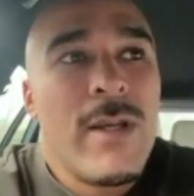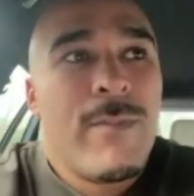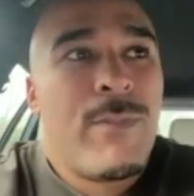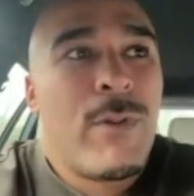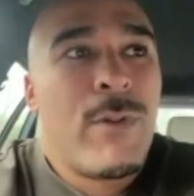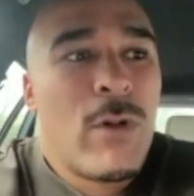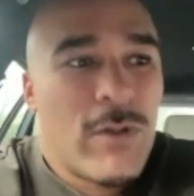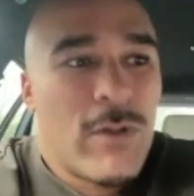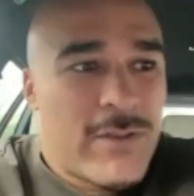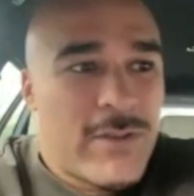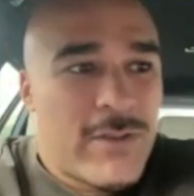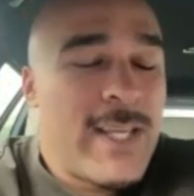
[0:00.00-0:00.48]

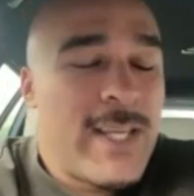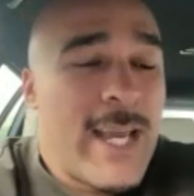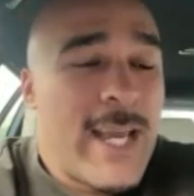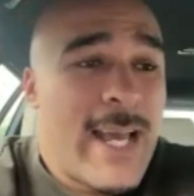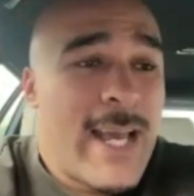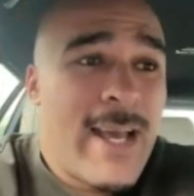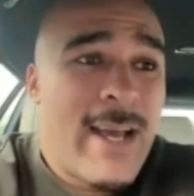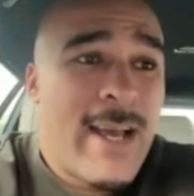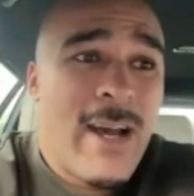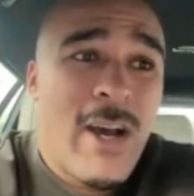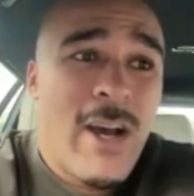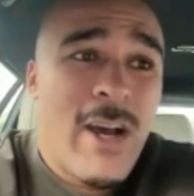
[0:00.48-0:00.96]
But
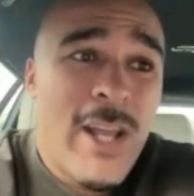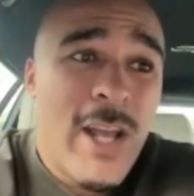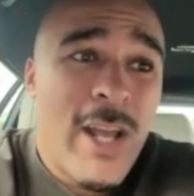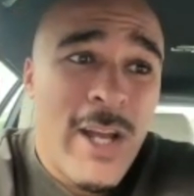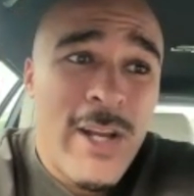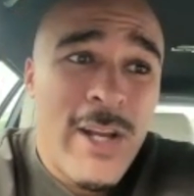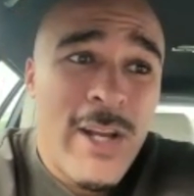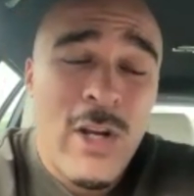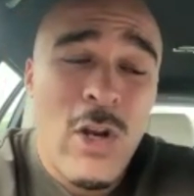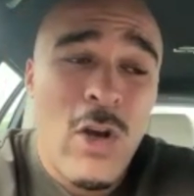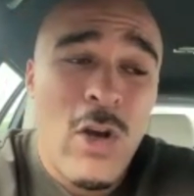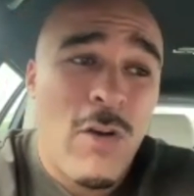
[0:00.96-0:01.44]
yeah,
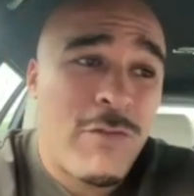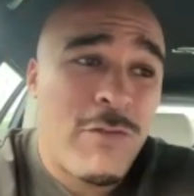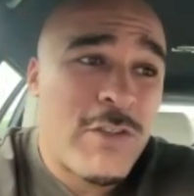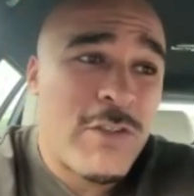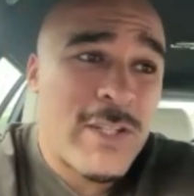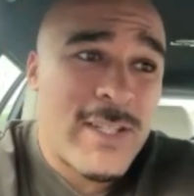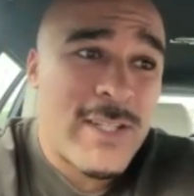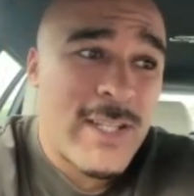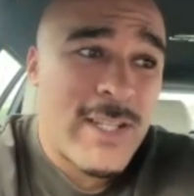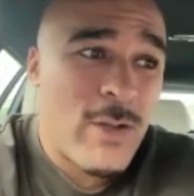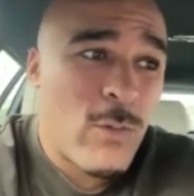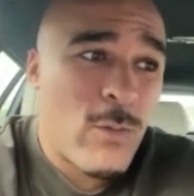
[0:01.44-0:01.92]
I'd love
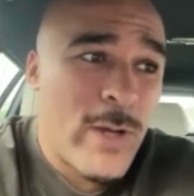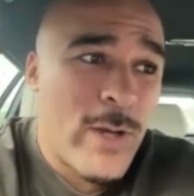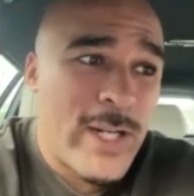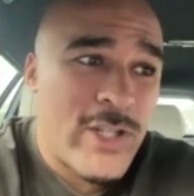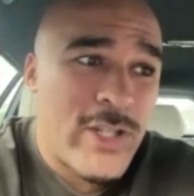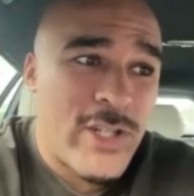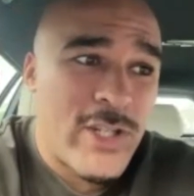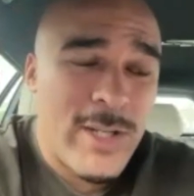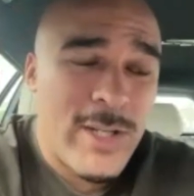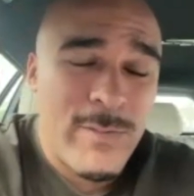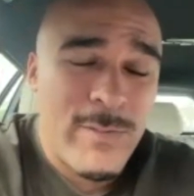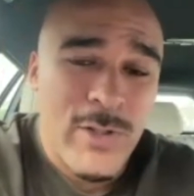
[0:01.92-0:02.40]
to see the
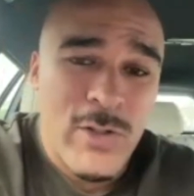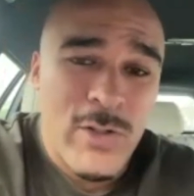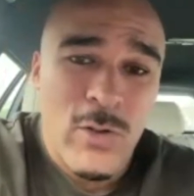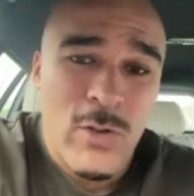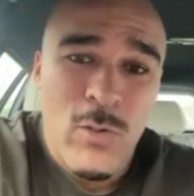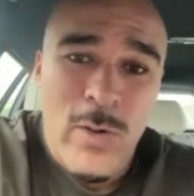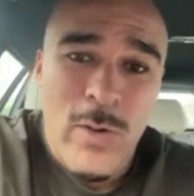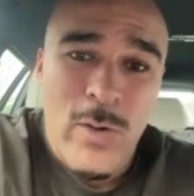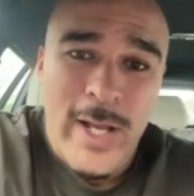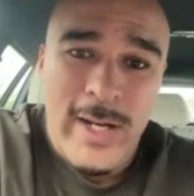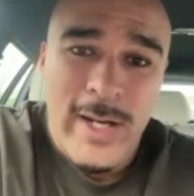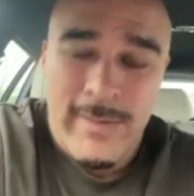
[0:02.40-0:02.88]
Welsh teams
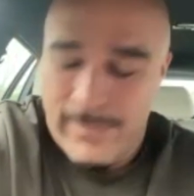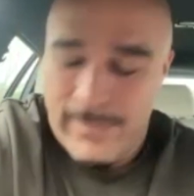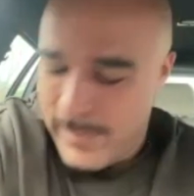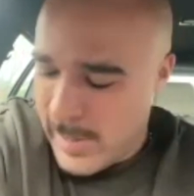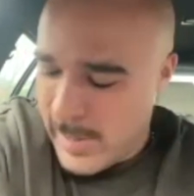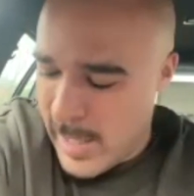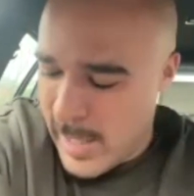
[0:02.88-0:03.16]
do well